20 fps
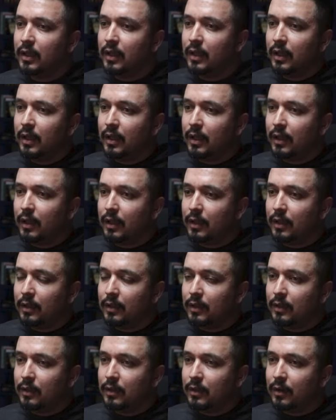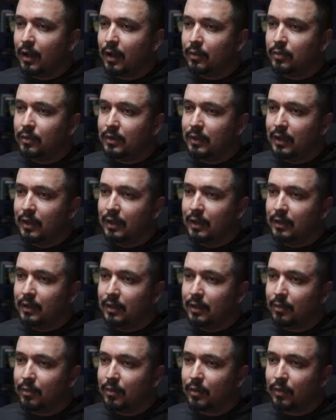and how to delete
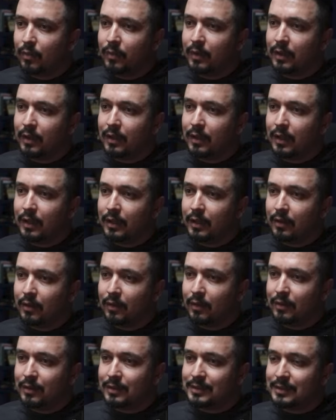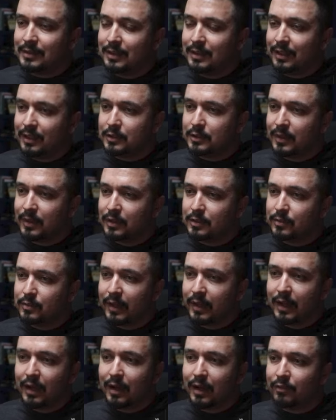them. So we click on settings because we
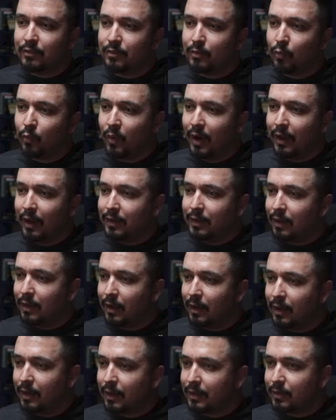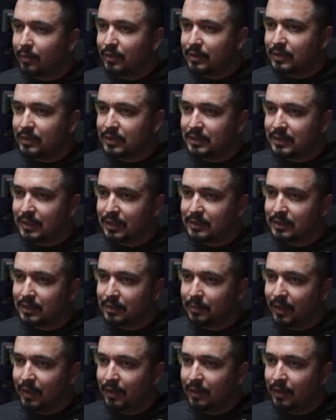have one line which is
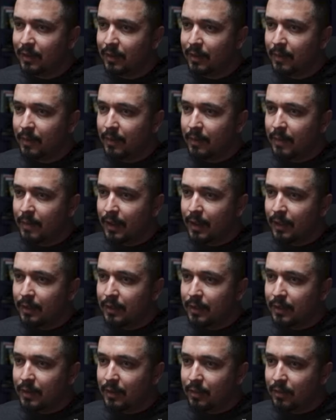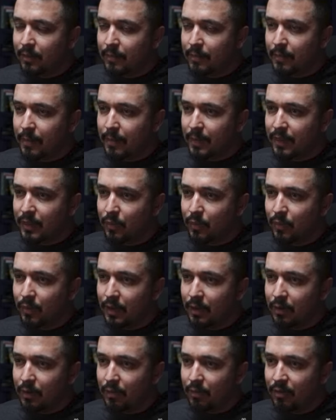SMA, and then
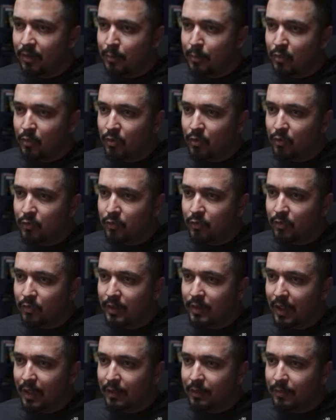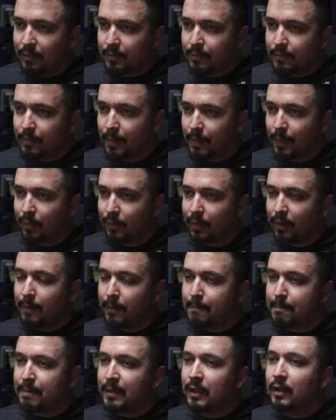we remove that.
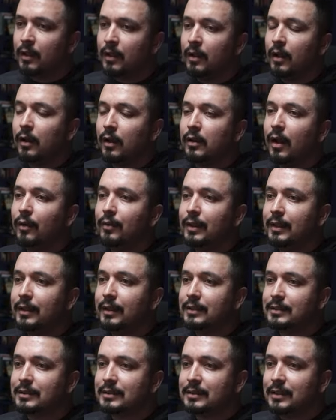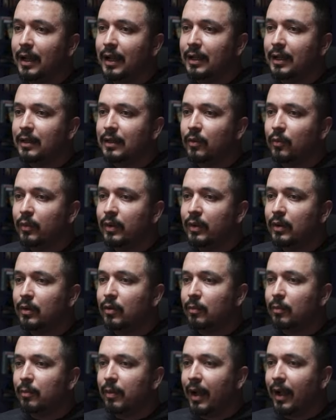Okay, now that it's done, we go
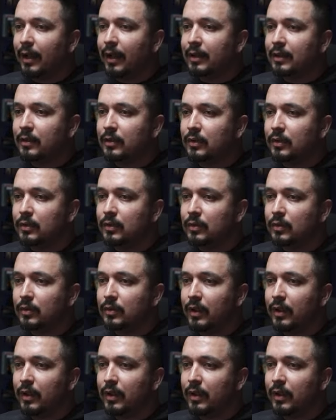back to